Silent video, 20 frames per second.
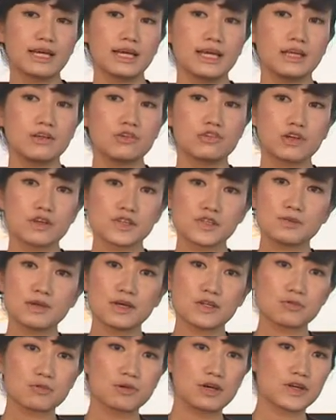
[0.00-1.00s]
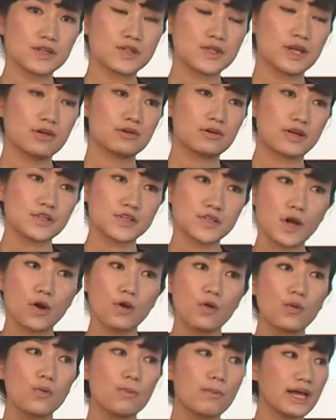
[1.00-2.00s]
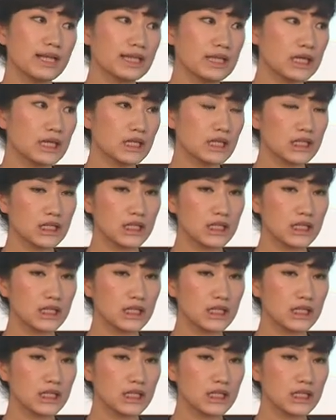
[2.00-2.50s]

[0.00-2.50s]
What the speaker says: In Shakespeare's works, there are so many